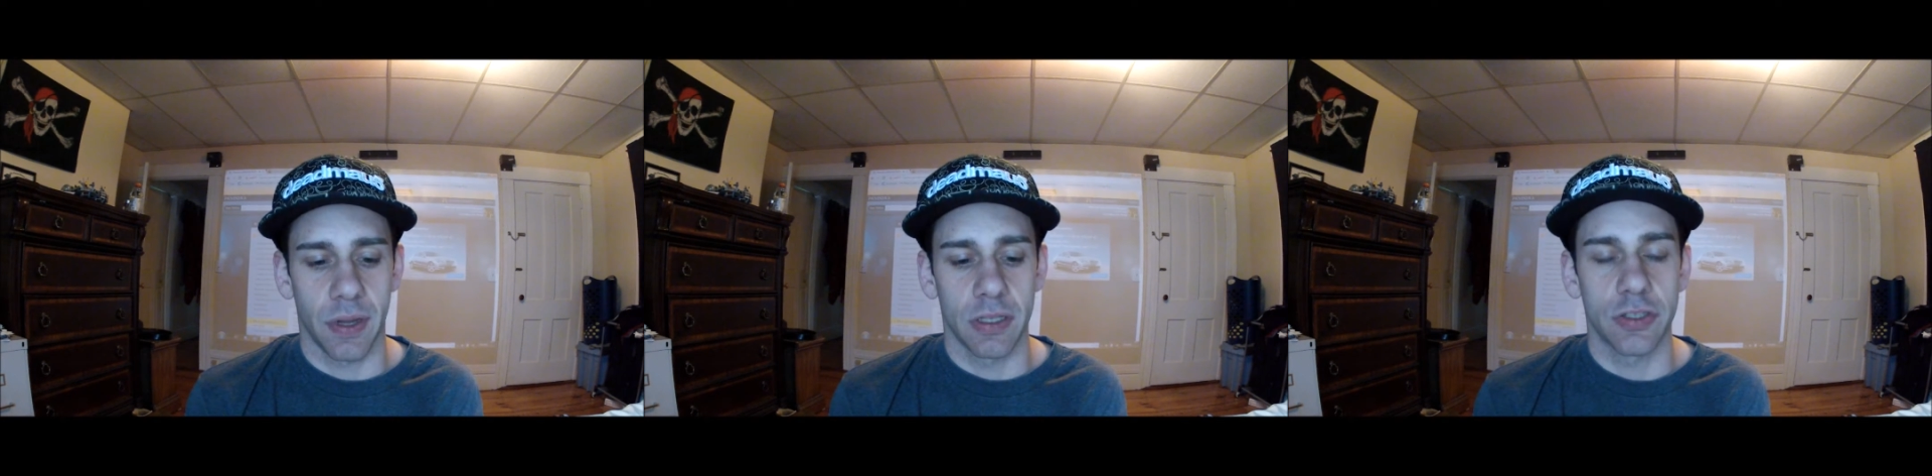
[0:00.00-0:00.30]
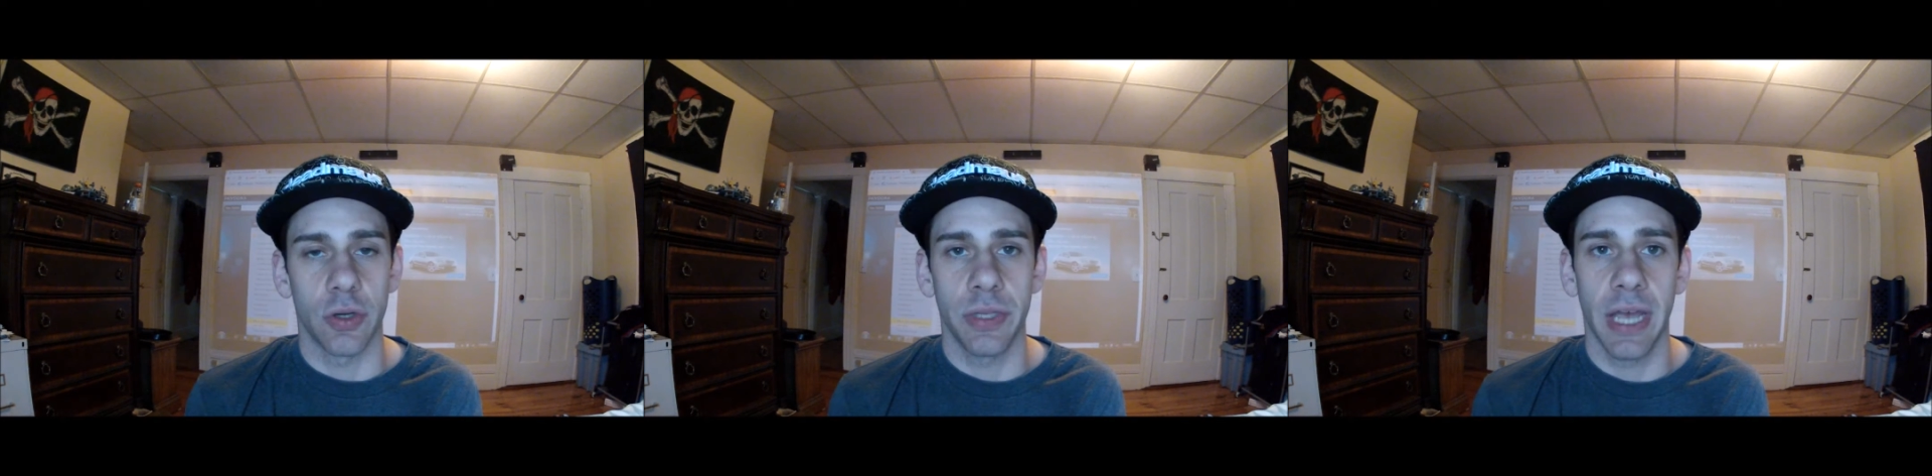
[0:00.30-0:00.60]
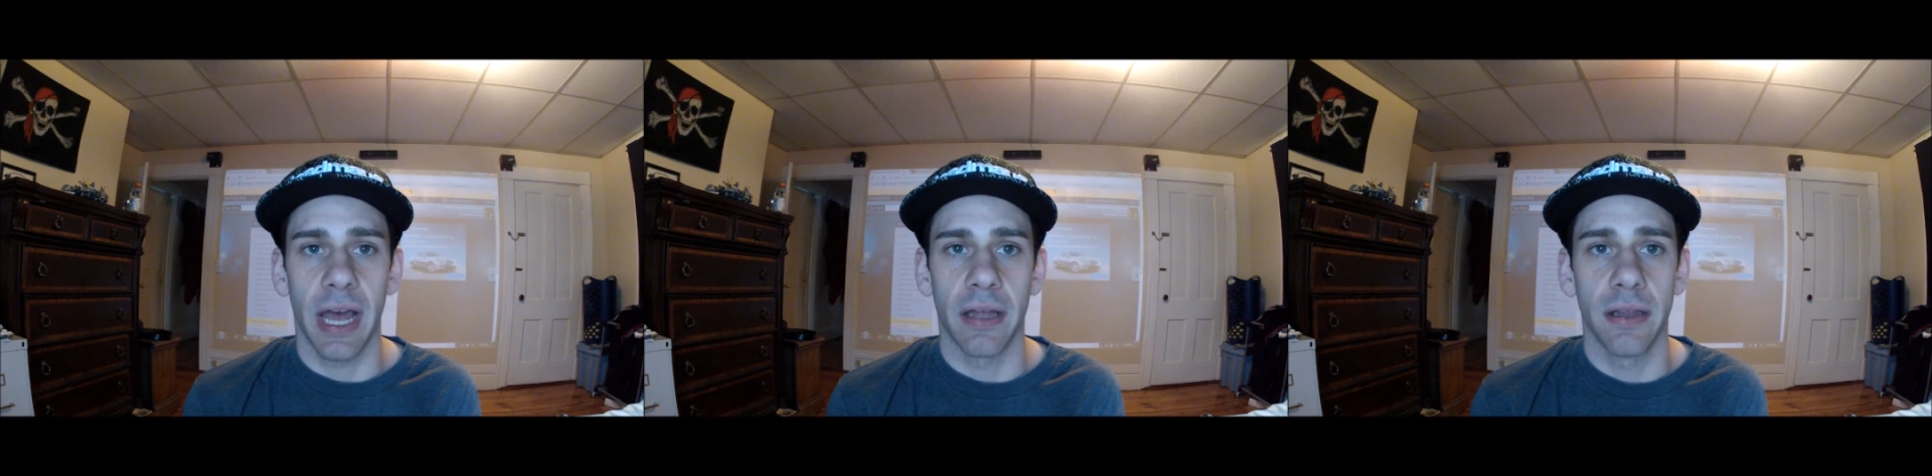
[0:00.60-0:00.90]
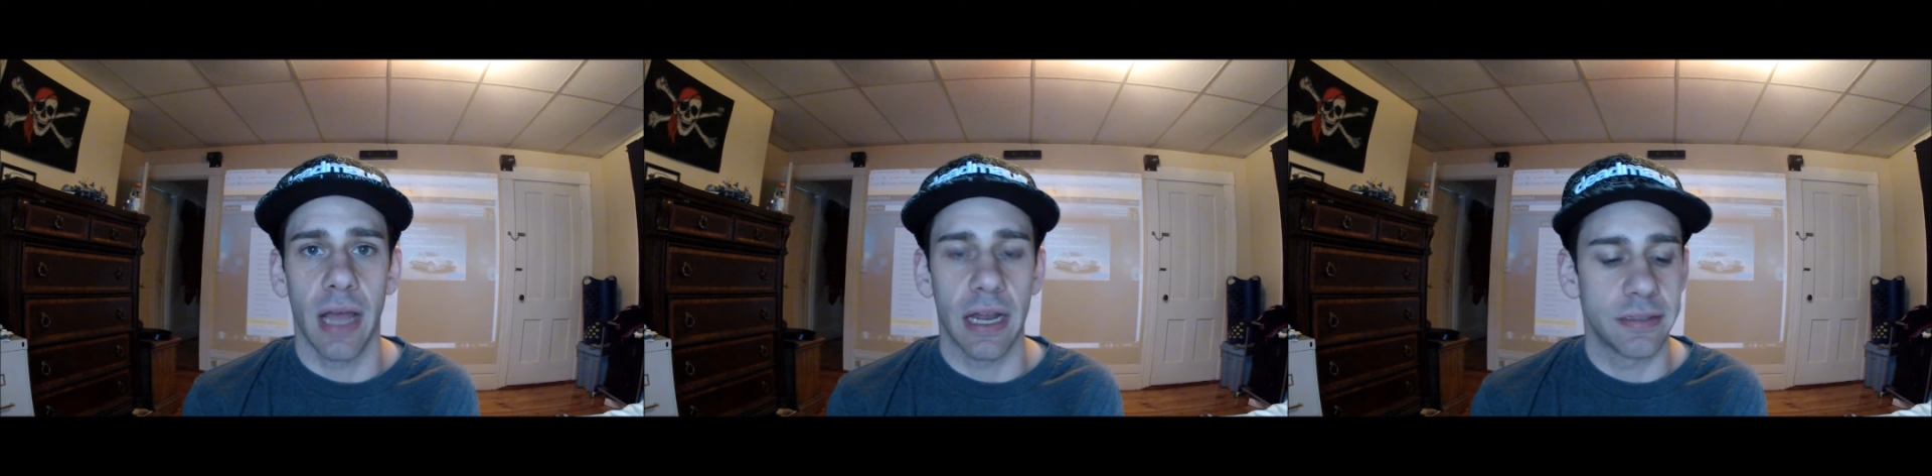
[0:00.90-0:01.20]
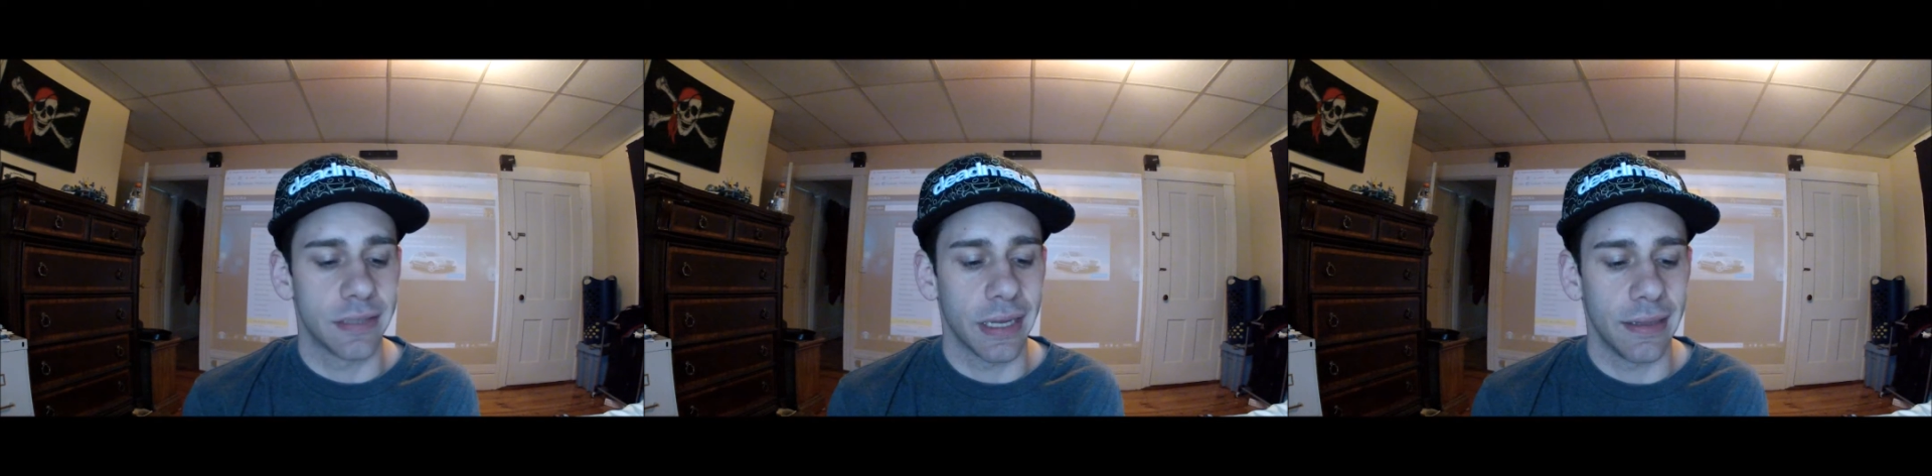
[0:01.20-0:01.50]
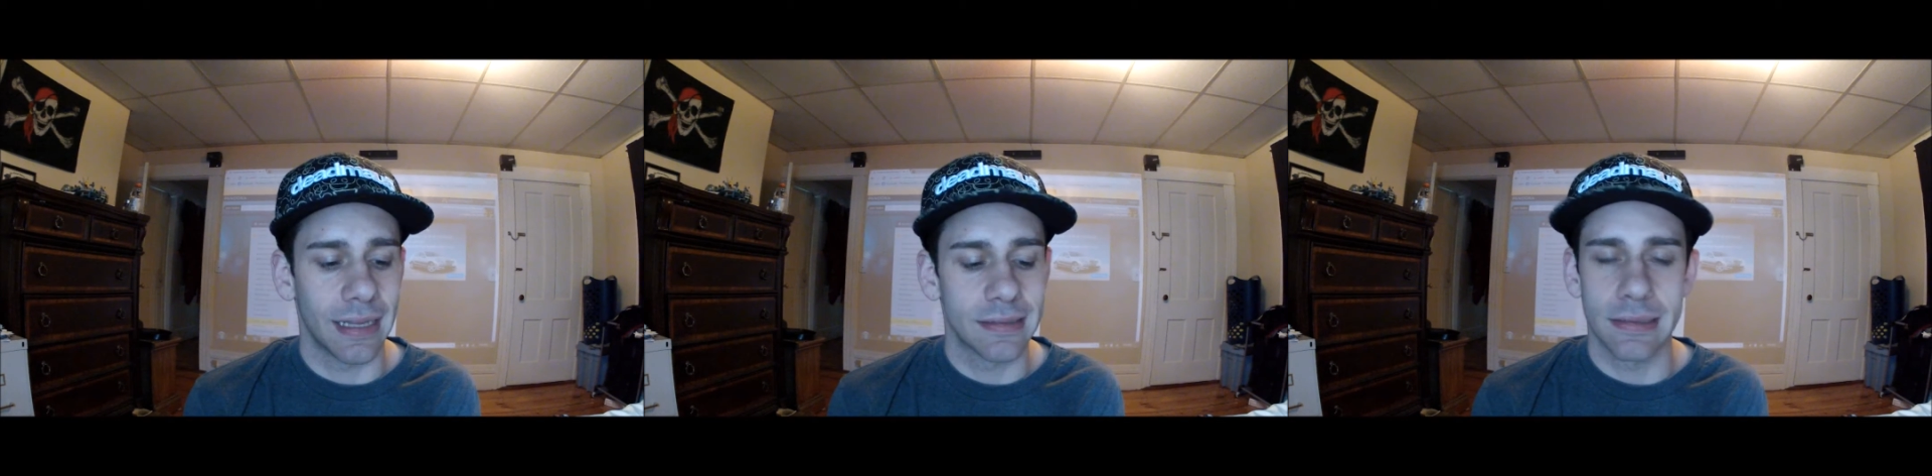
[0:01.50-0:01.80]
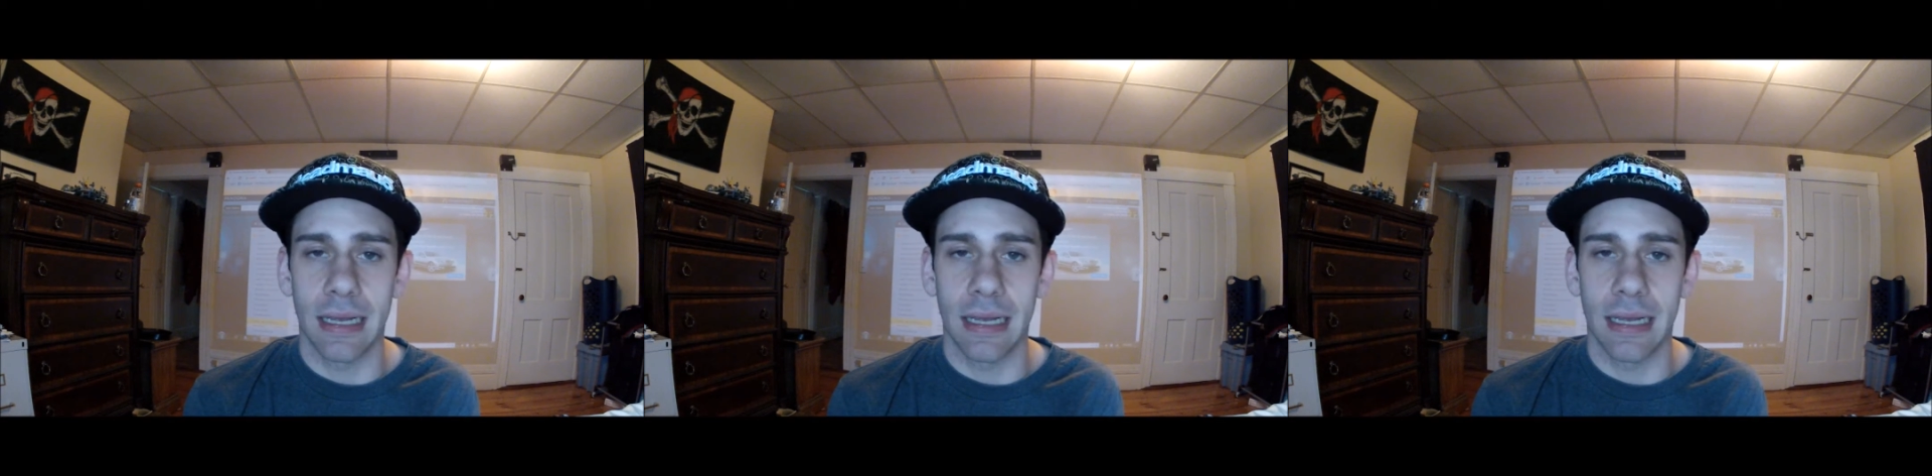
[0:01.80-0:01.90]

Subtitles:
So yeah, I say let's